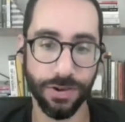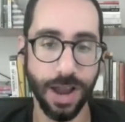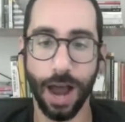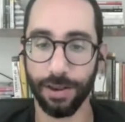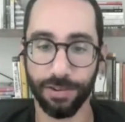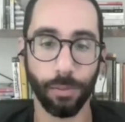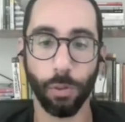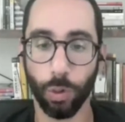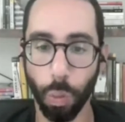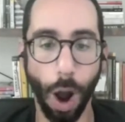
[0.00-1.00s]
not
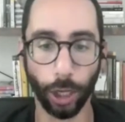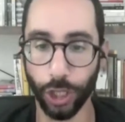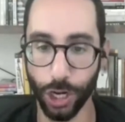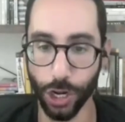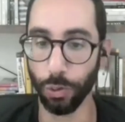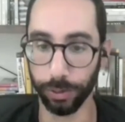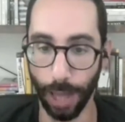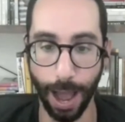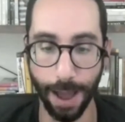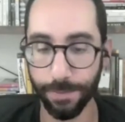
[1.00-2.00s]
someone watching you
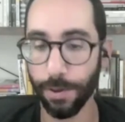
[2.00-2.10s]
live